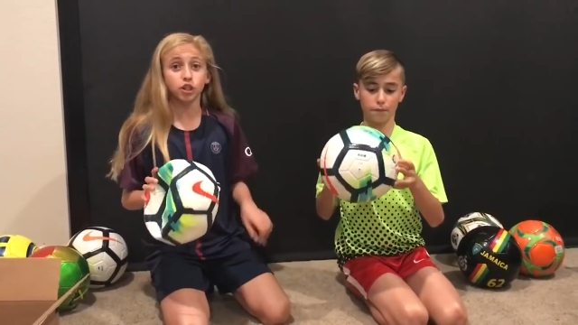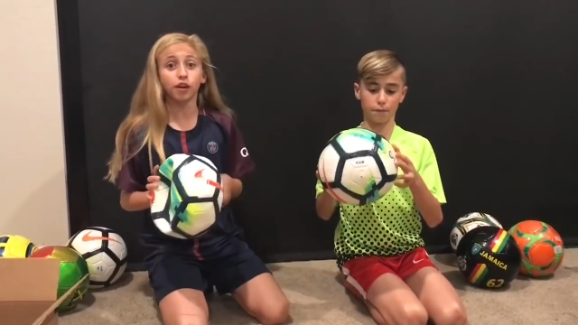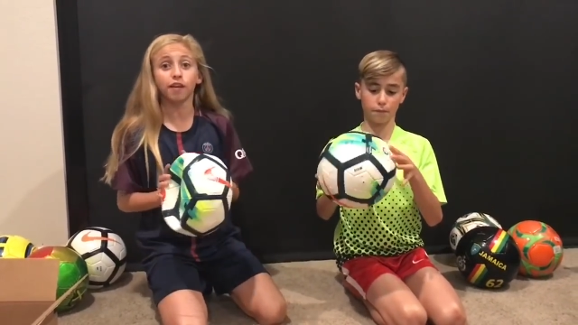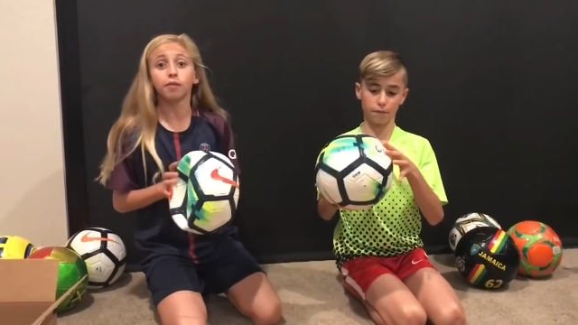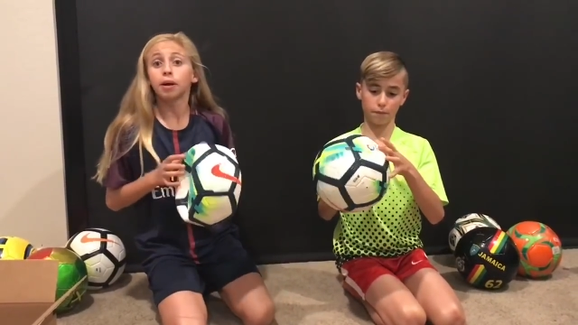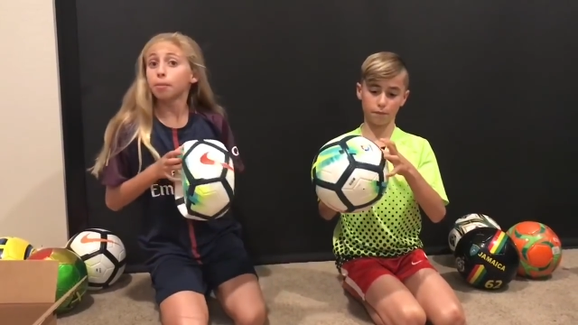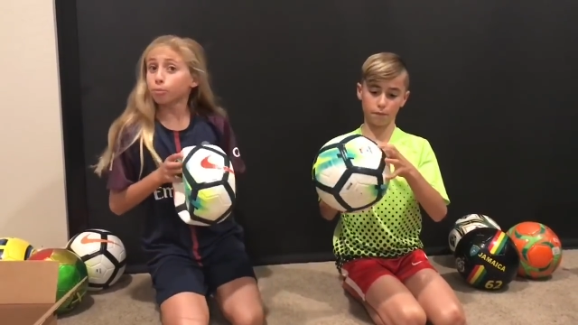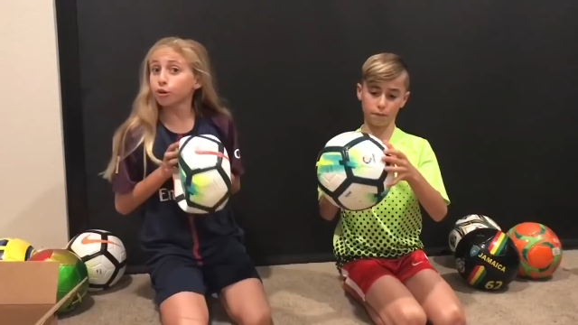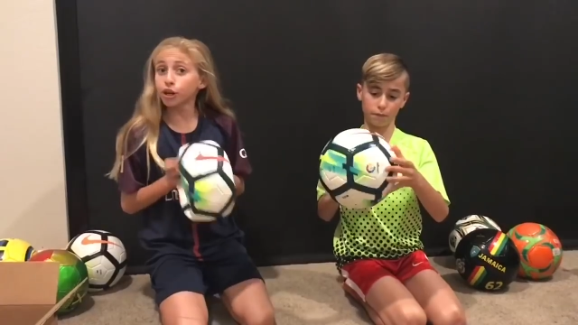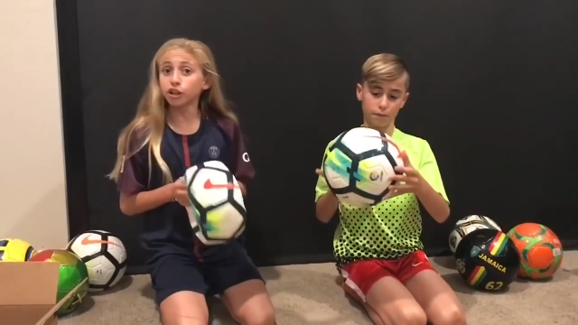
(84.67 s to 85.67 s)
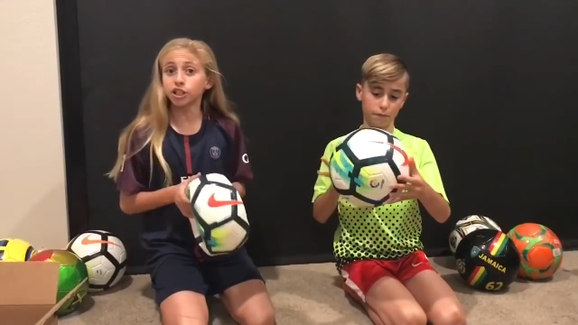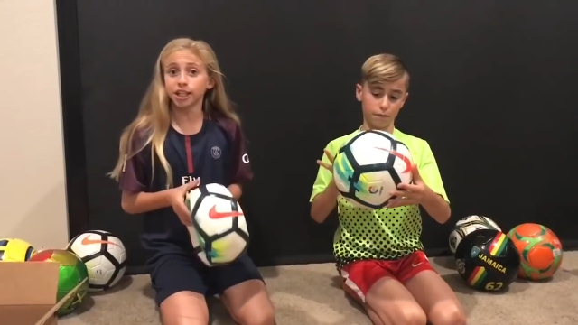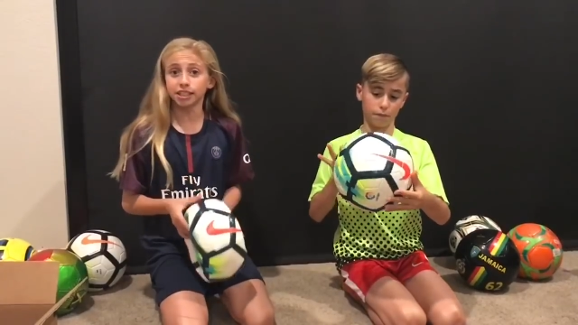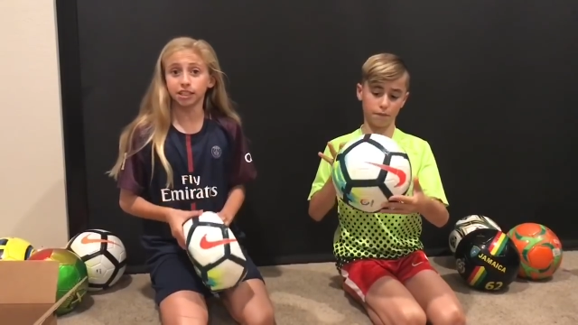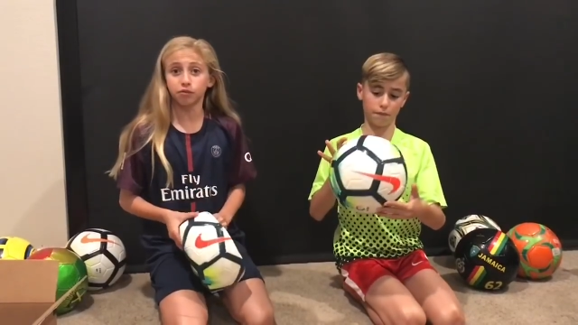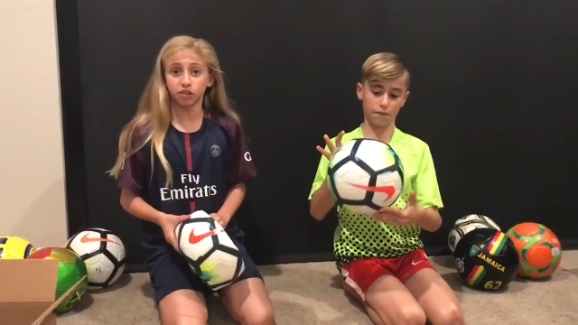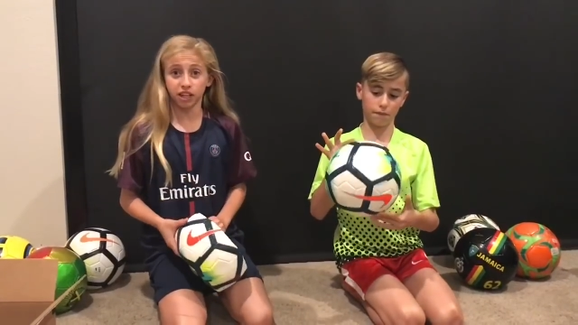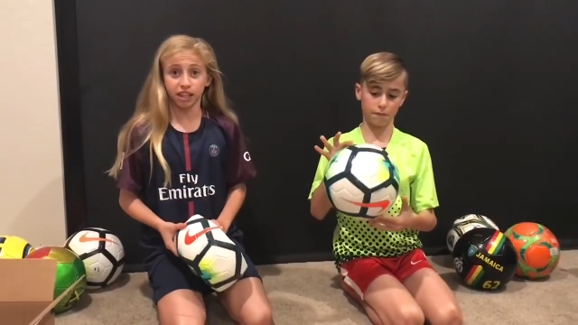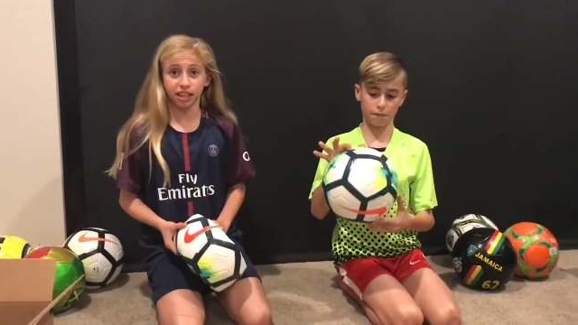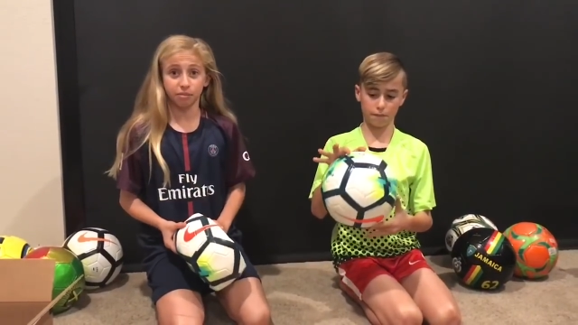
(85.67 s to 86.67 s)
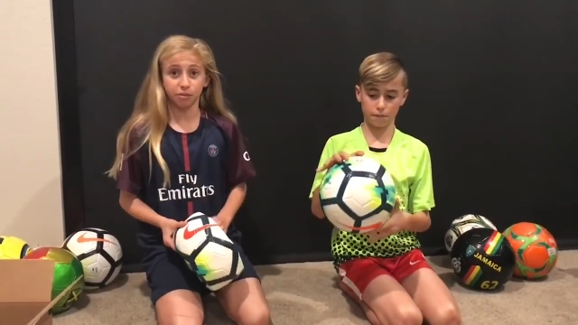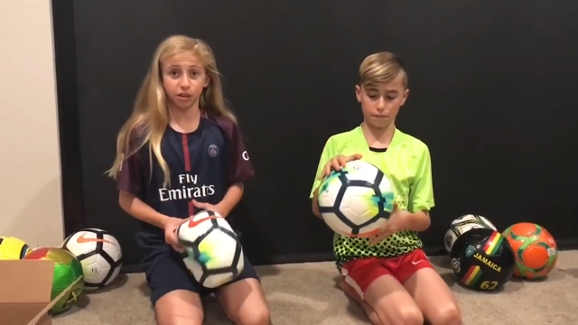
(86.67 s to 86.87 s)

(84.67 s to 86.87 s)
Speaker 1: so you got pretty good chances of winning them.